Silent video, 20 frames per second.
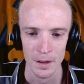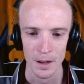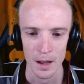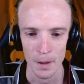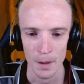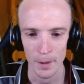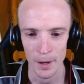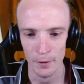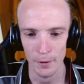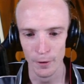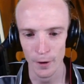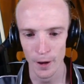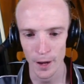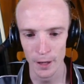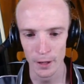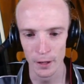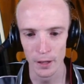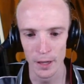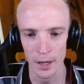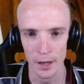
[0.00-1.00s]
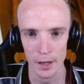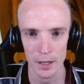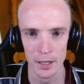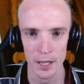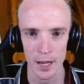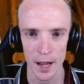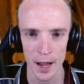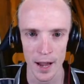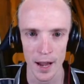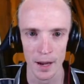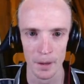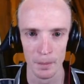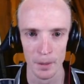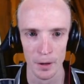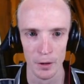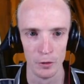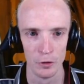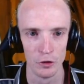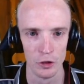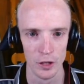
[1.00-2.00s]
I mean, if I could get a Tag
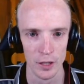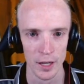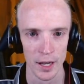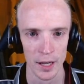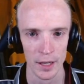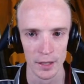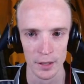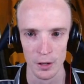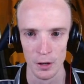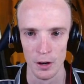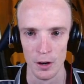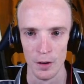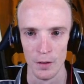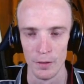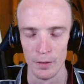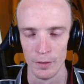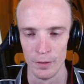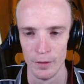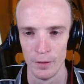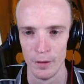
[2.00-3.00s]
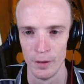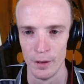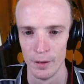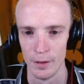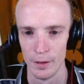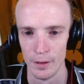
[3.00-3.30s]
Bolt GX off,